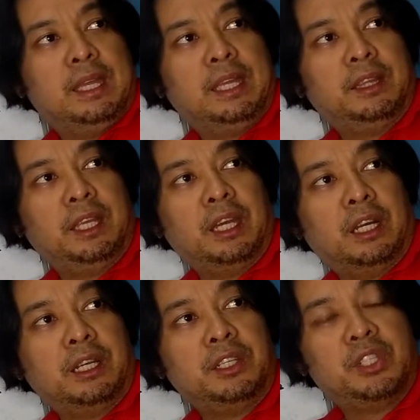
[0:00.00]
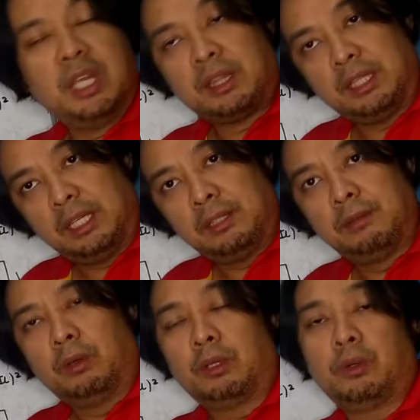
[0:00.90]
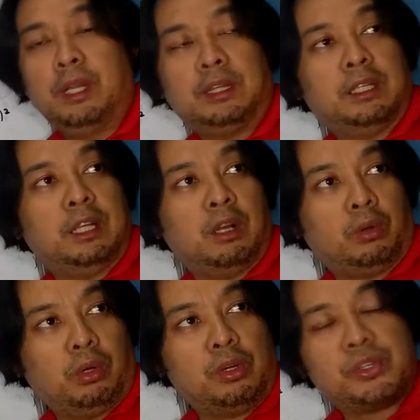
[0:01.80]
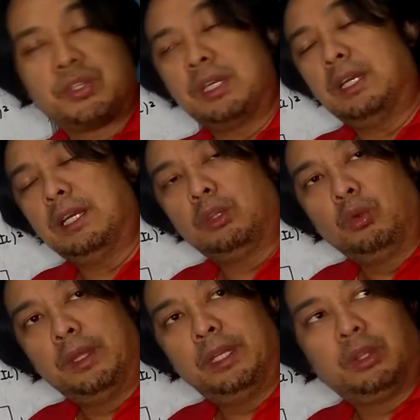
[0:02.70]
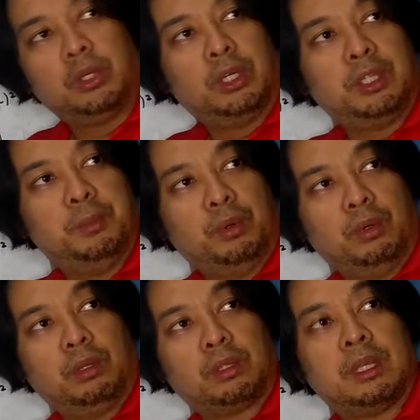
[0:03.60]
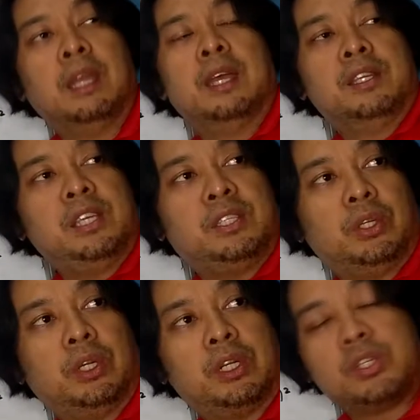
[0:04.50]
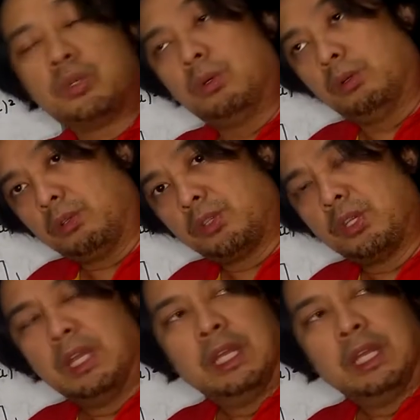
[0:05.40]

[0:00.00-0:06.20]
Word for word: and they are injected or connected across a 230 volt 60 hertz source.